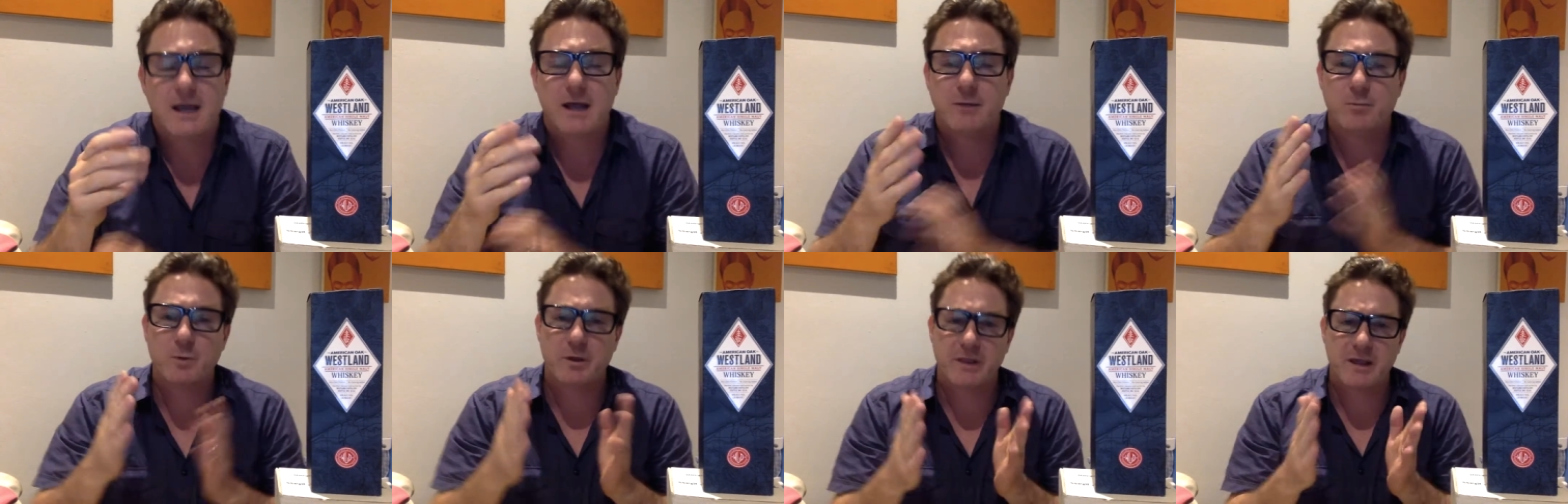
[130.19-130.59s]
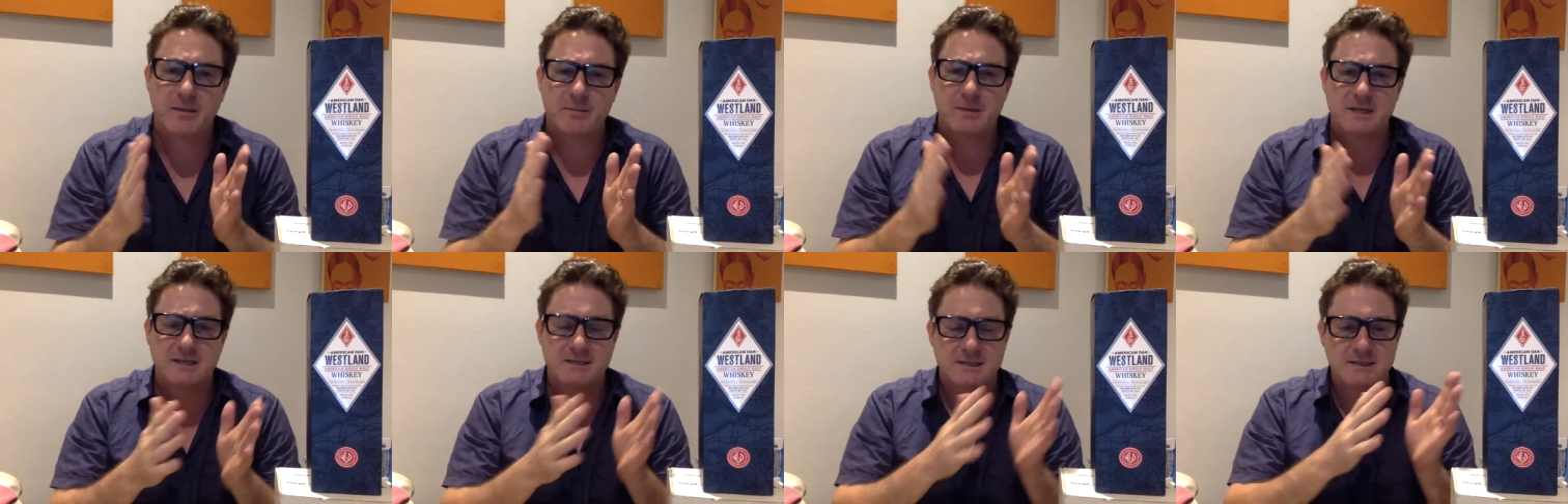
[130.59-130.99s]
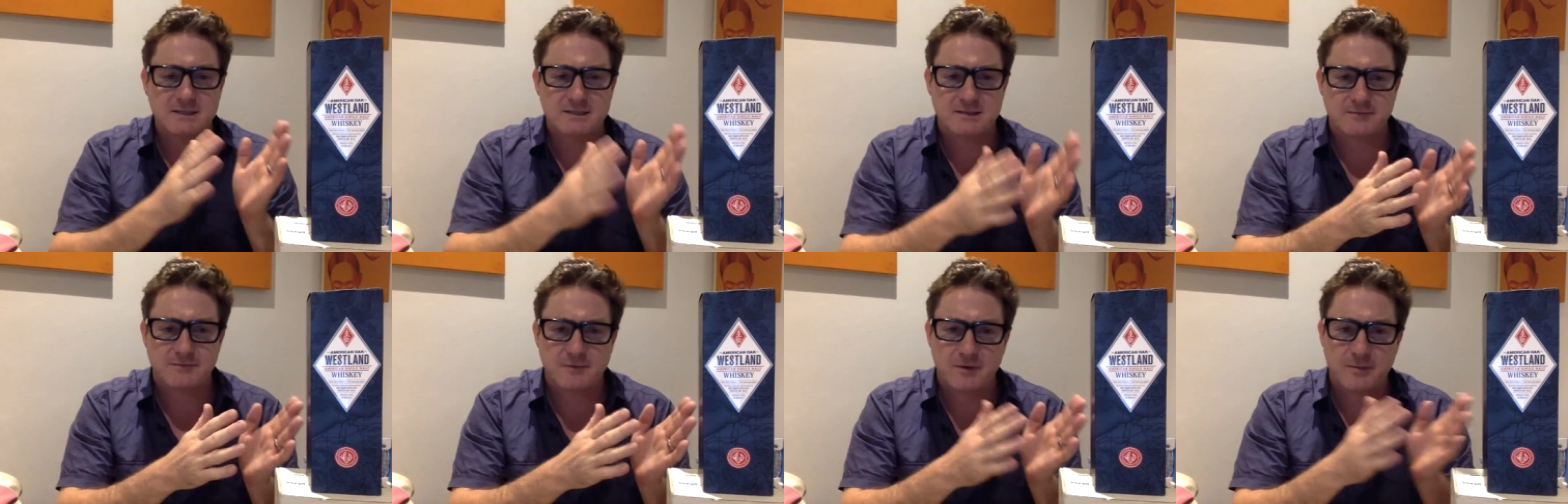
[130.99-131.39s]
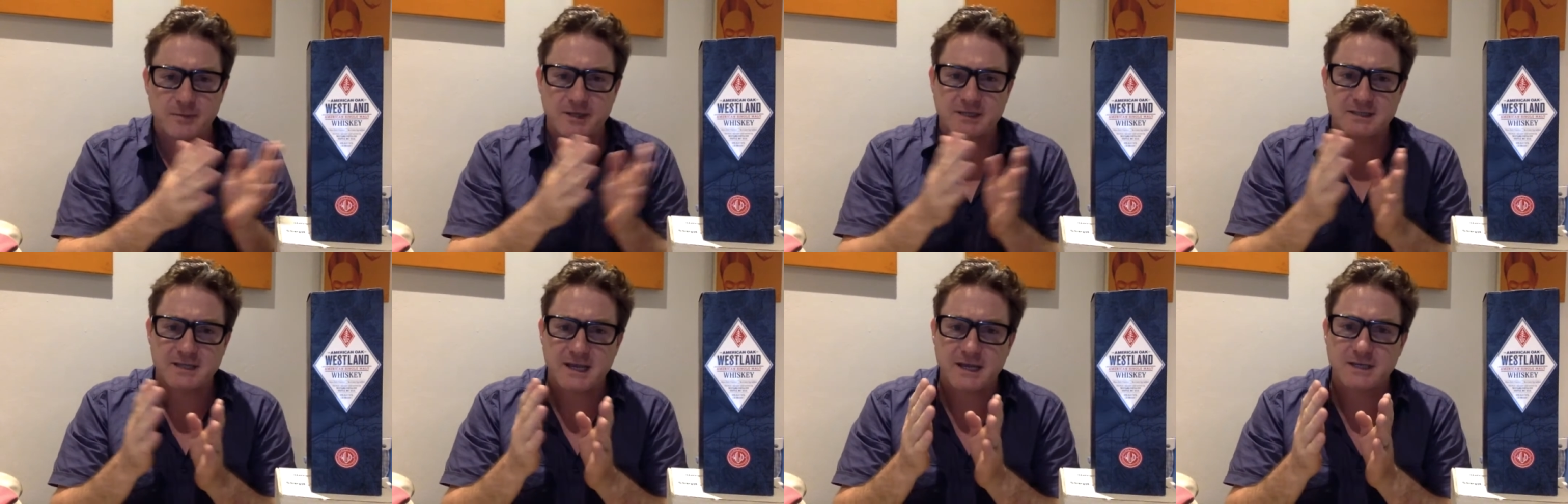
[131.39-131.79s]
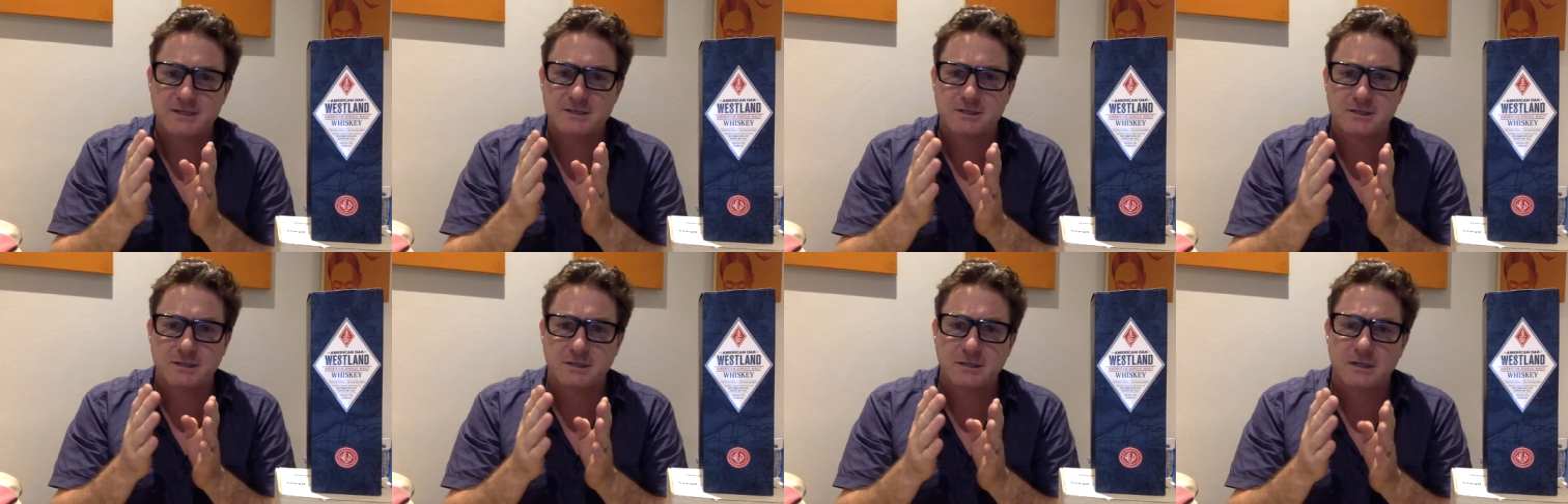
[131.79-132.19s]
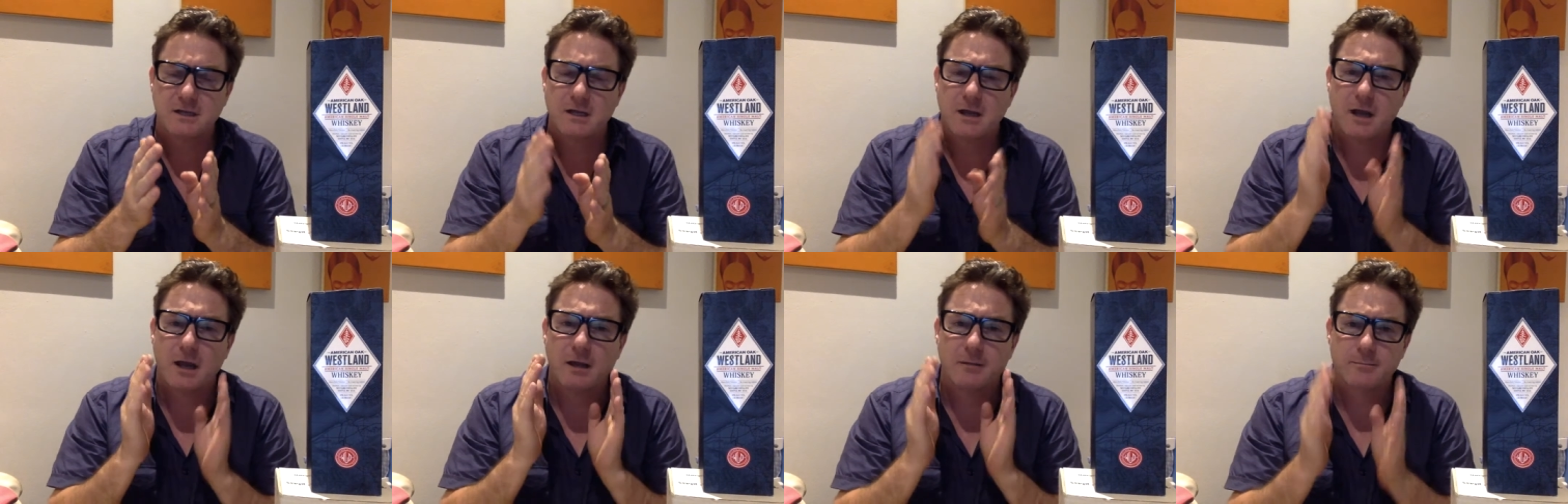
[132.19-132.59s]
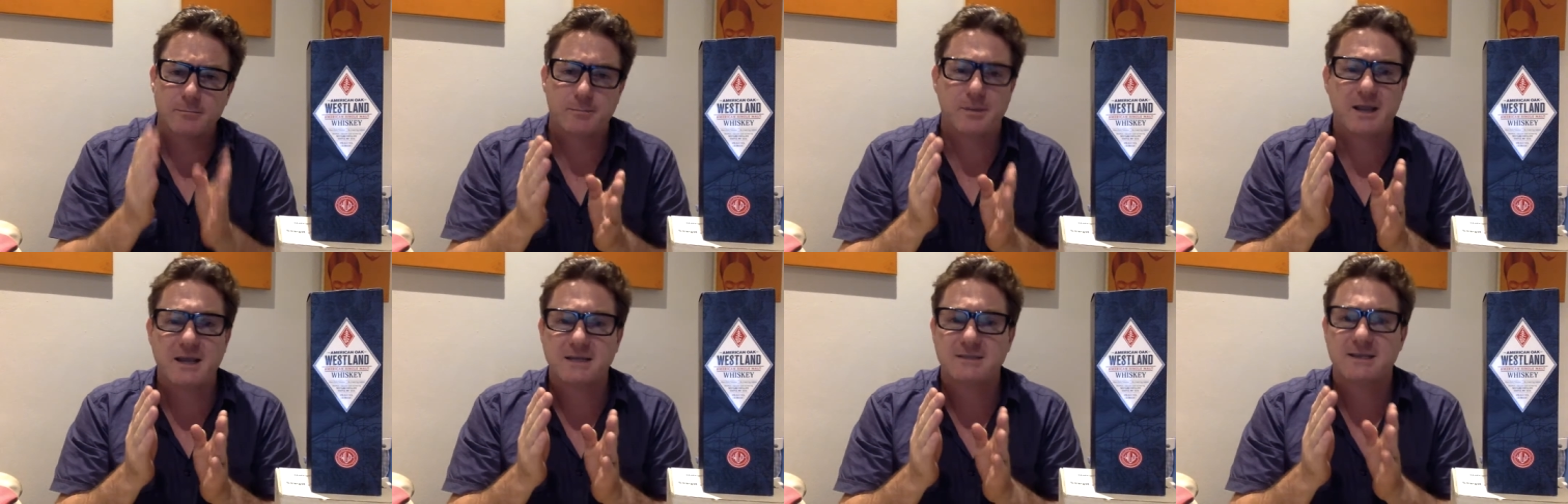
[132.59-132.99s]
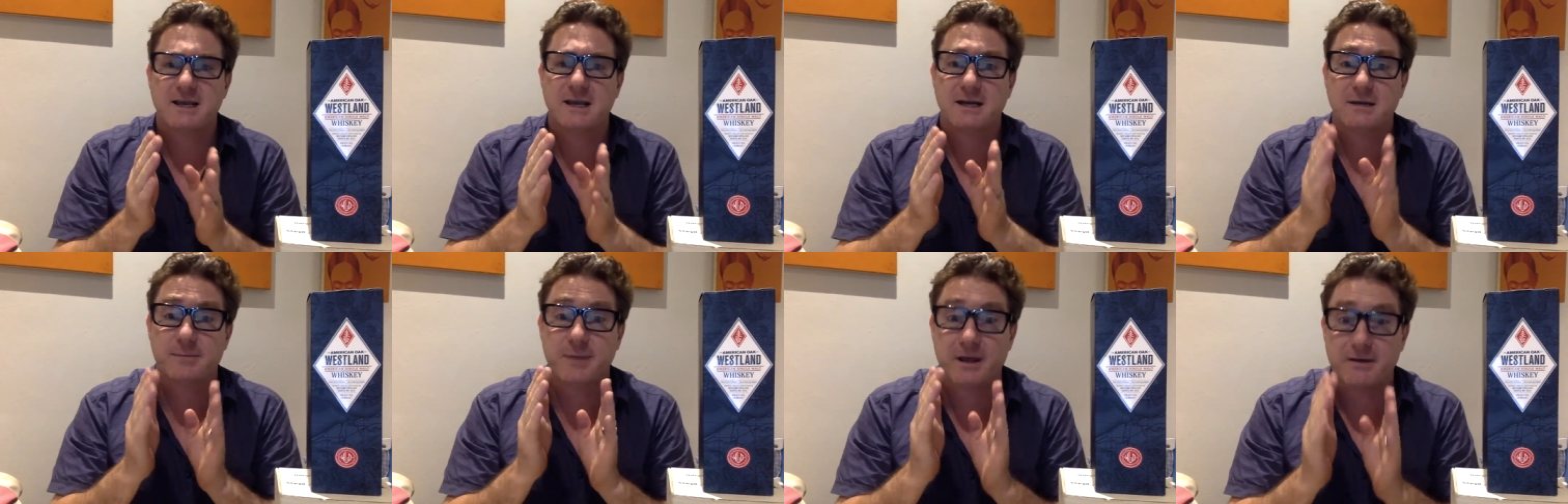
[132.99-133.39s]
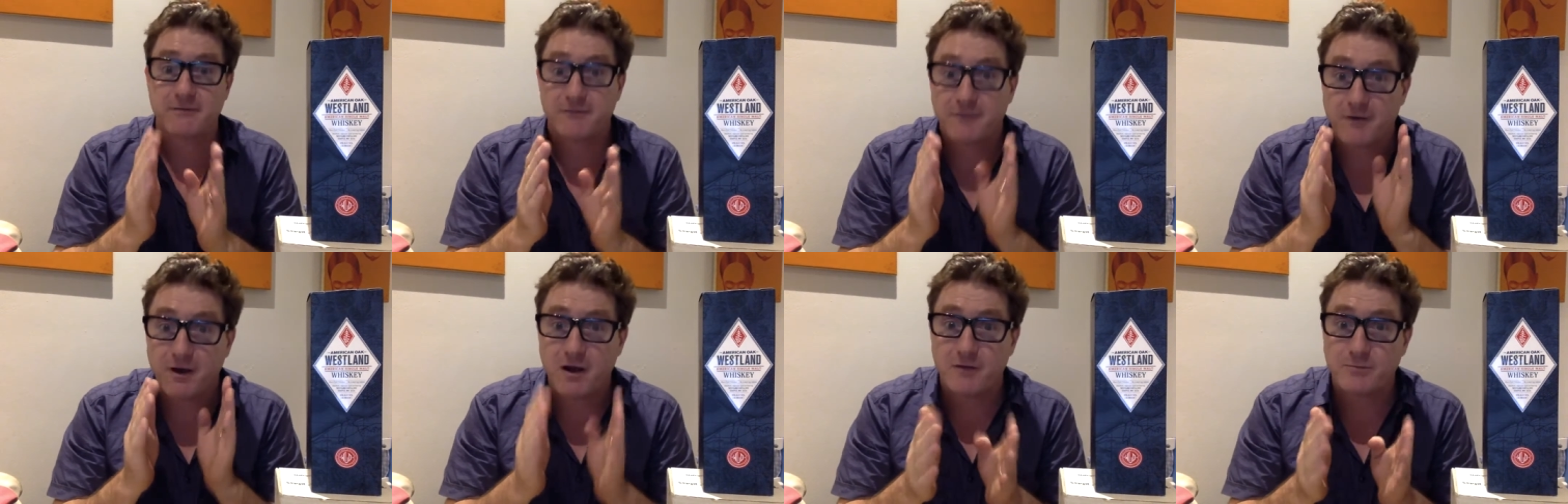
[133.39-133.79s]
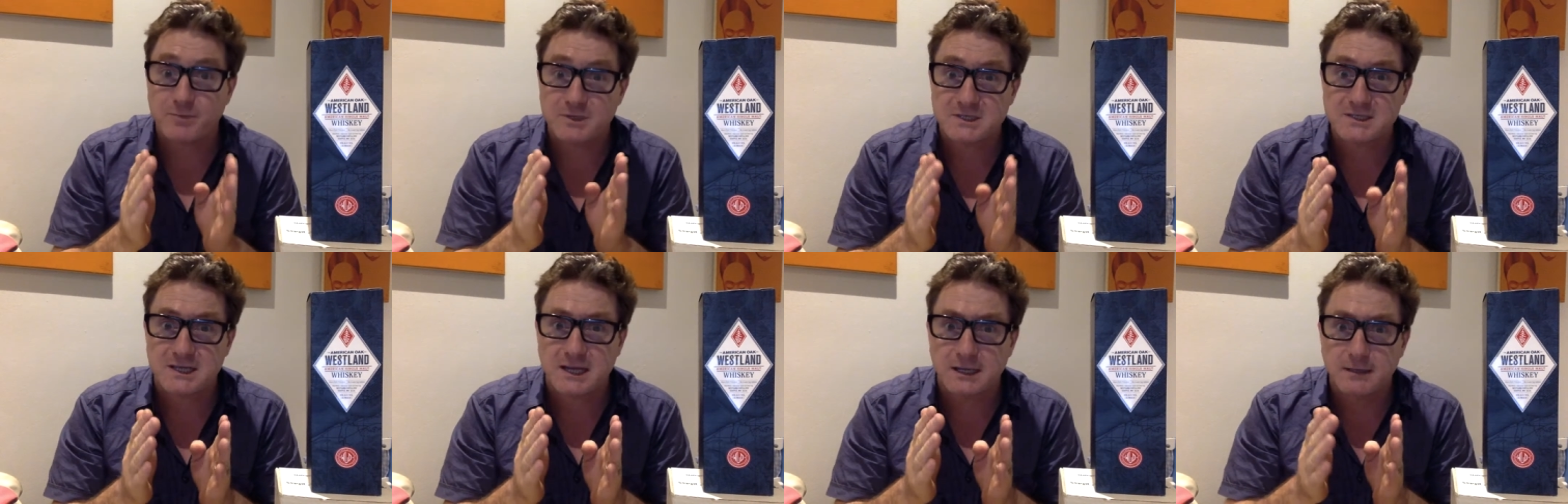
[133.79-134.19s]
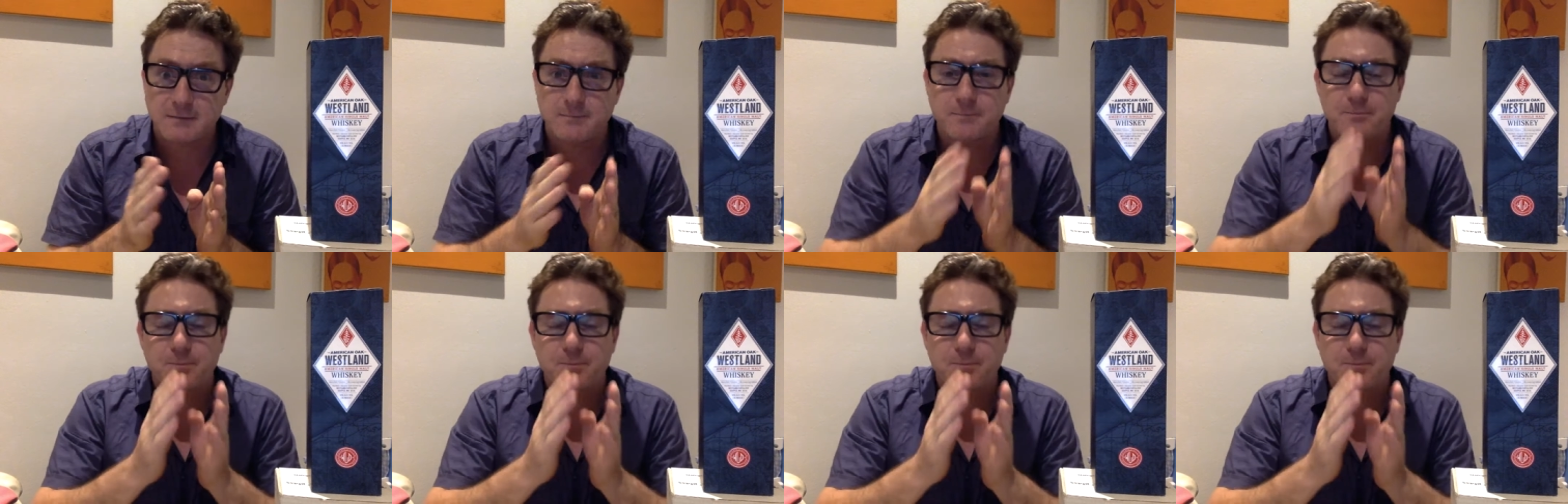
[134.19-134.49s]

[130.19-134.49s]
And what that means is the fermentation pegs out at about 5%,